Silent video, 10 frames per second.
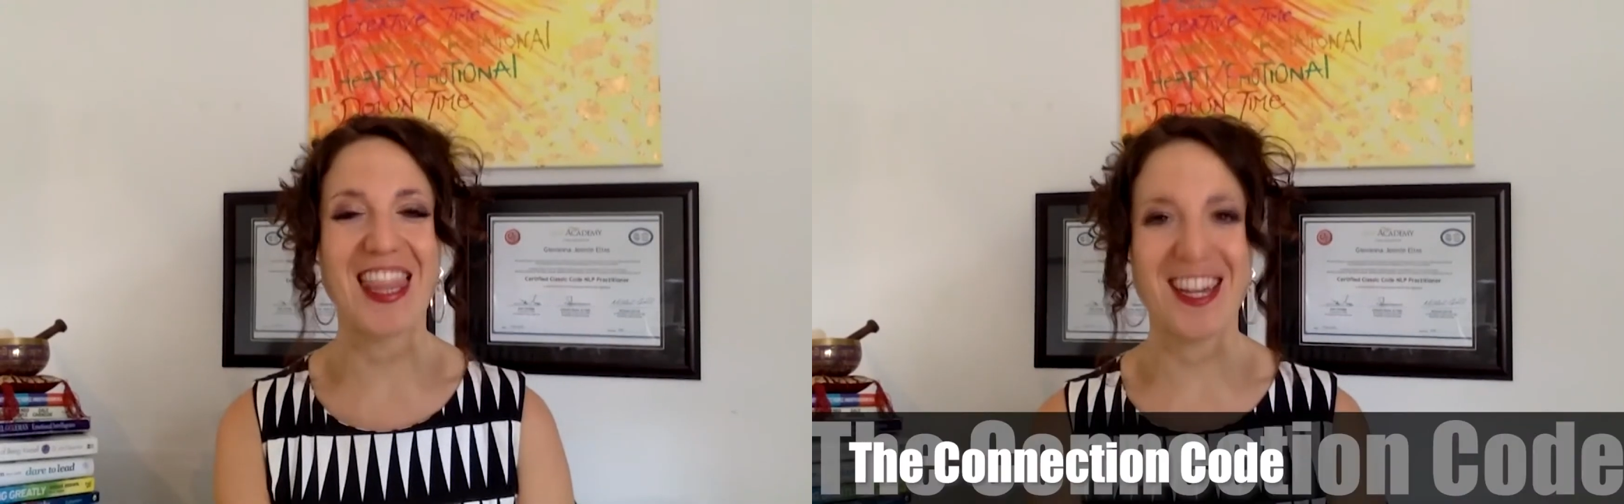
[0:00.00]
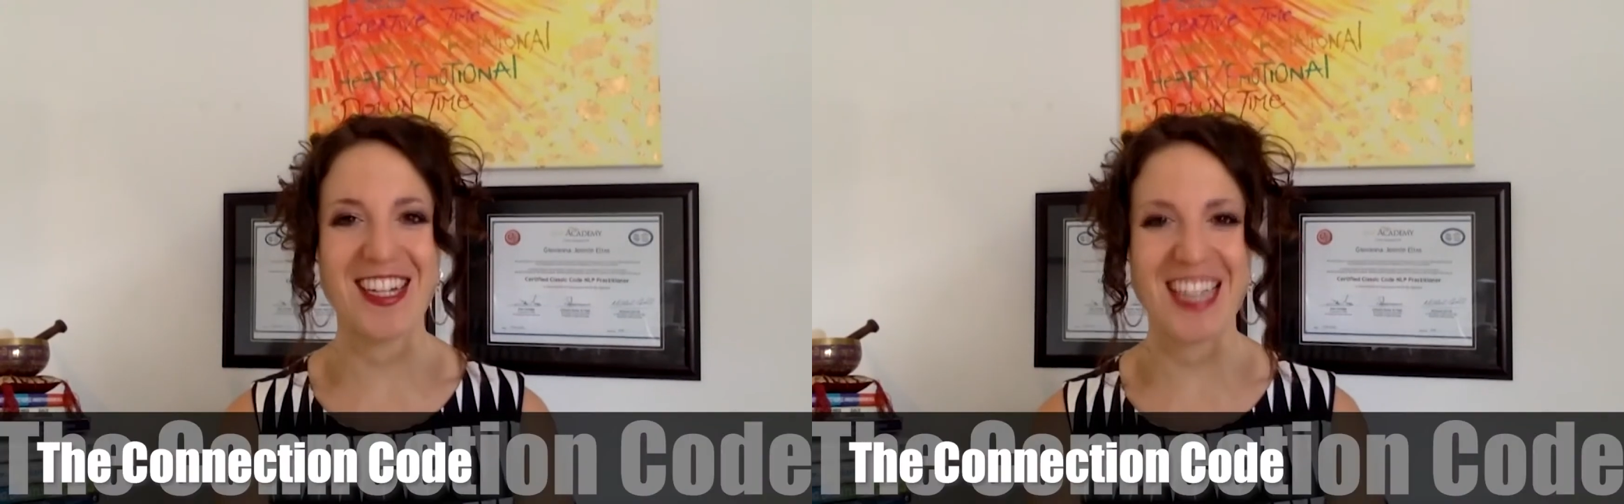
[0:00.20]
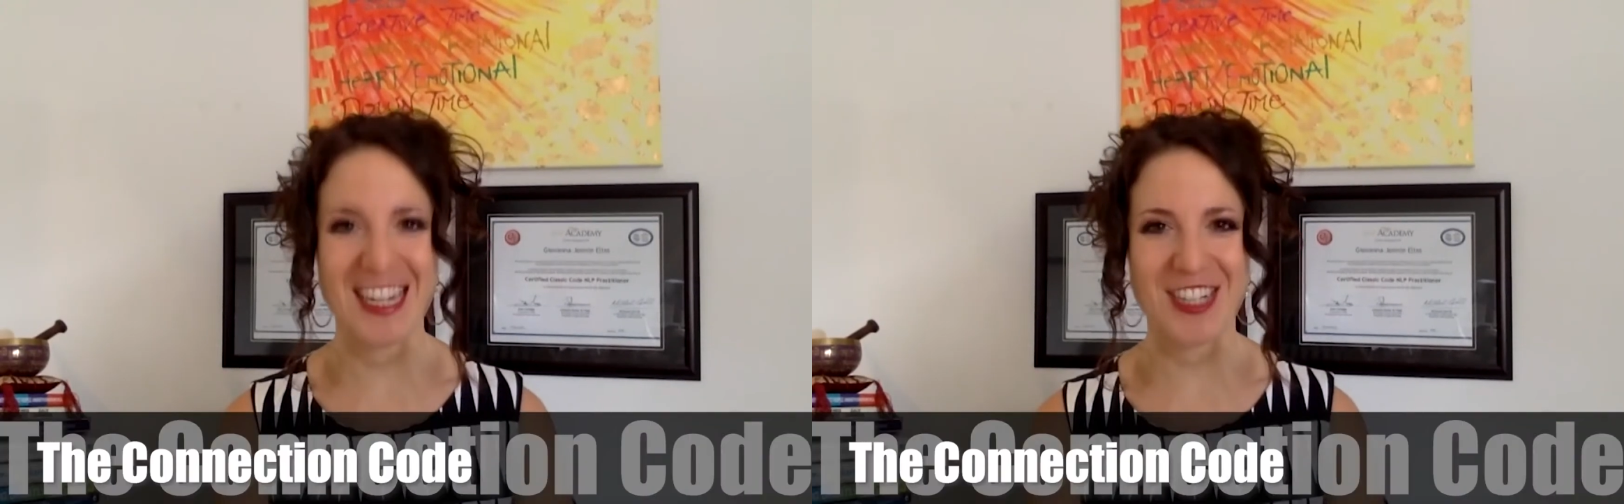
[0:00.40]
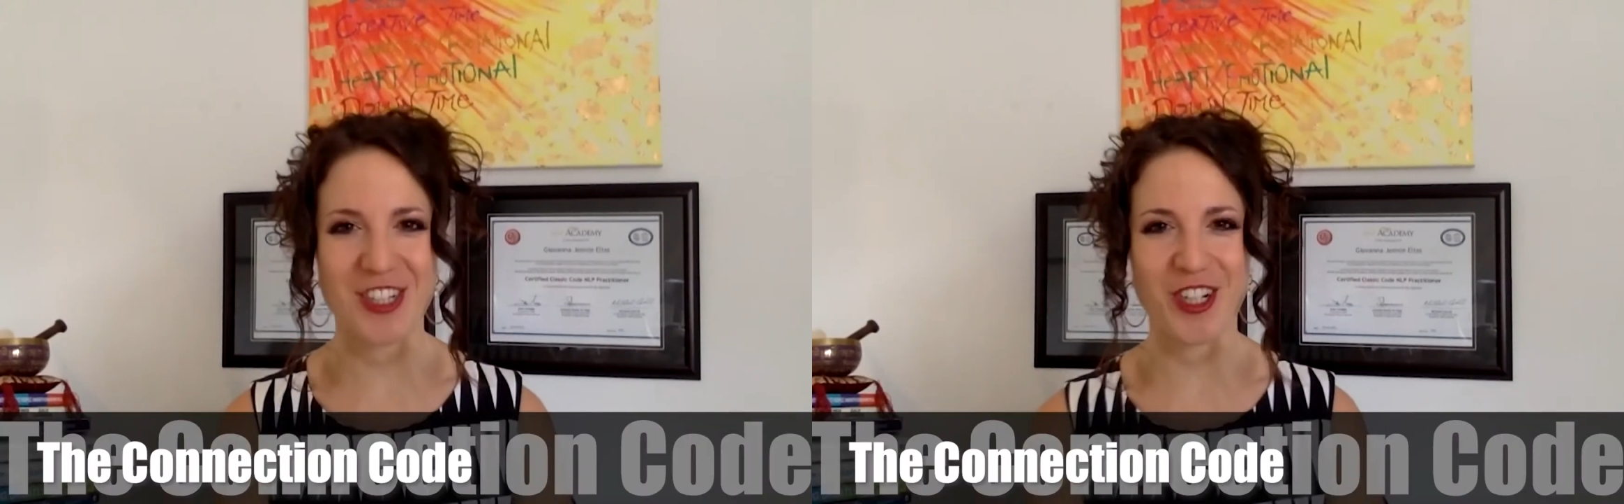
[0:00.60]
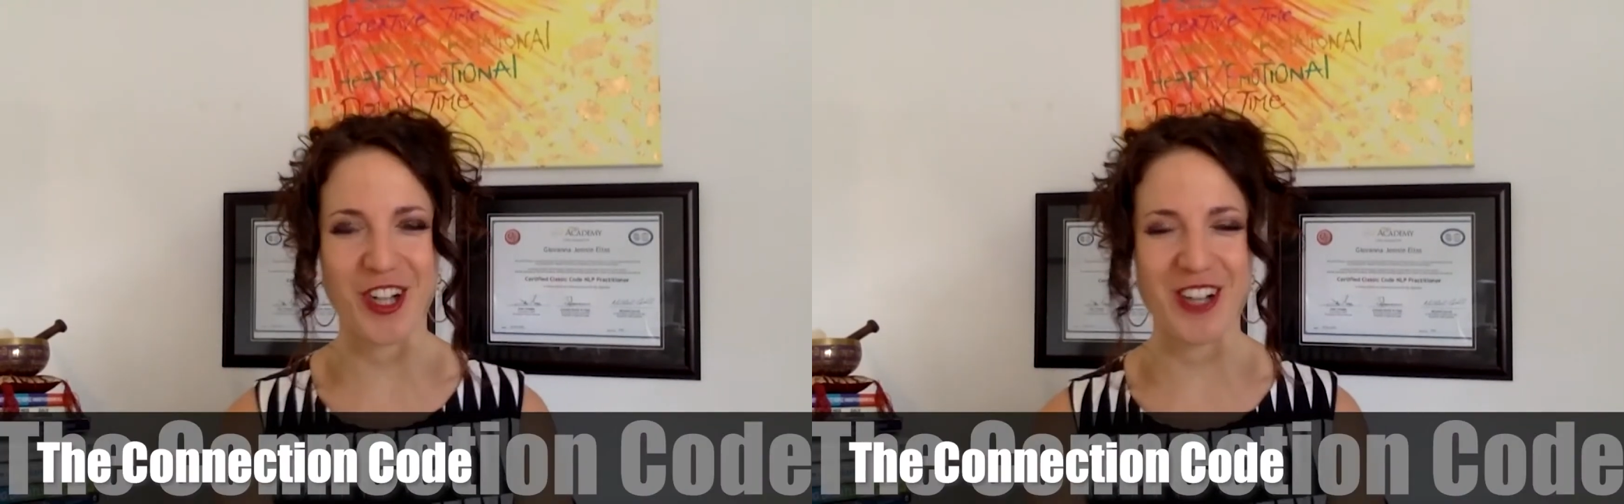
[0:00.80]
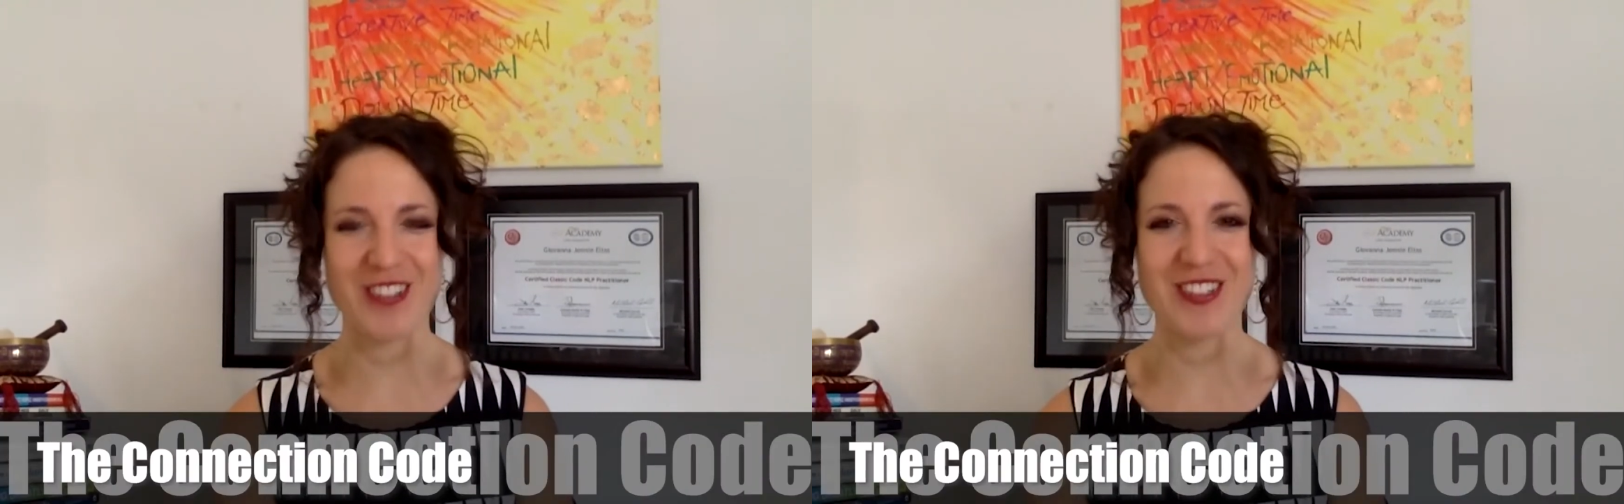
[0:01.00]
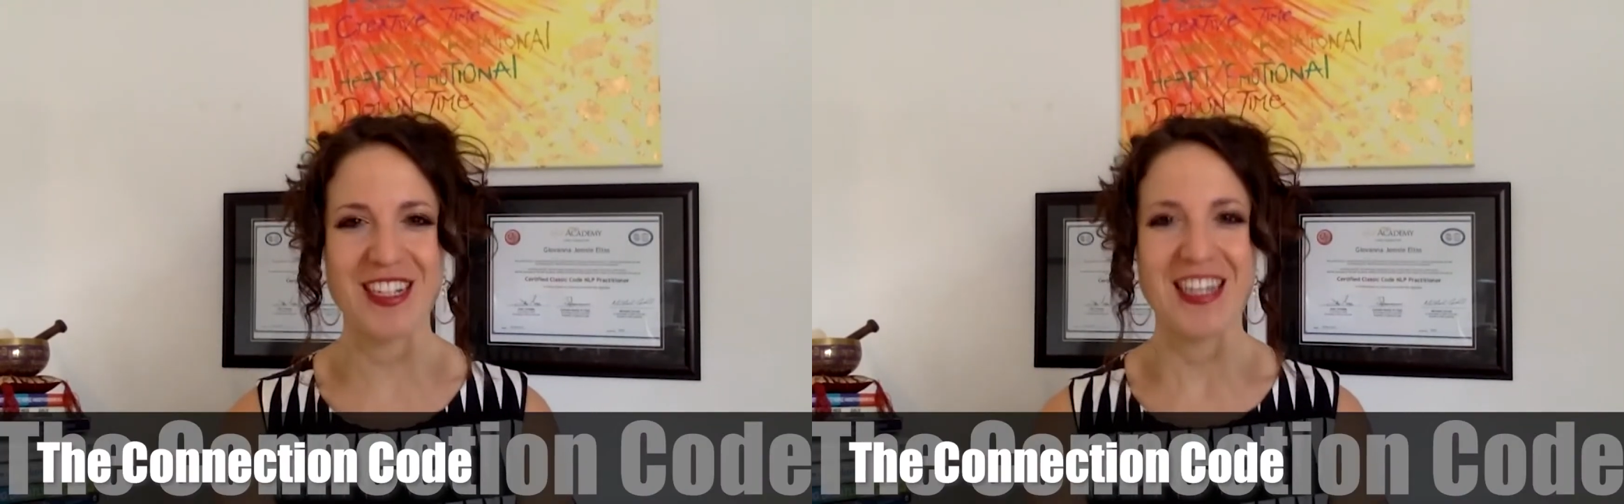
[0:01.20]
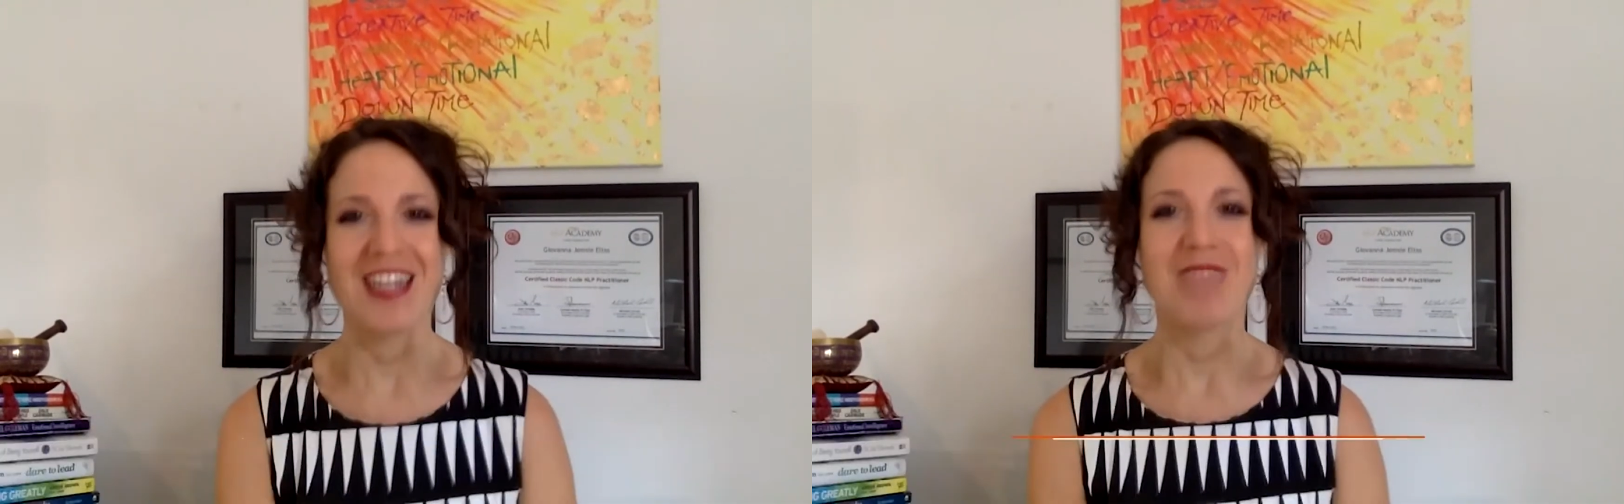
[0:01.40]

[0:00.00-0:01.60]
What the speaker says: The Connection Code.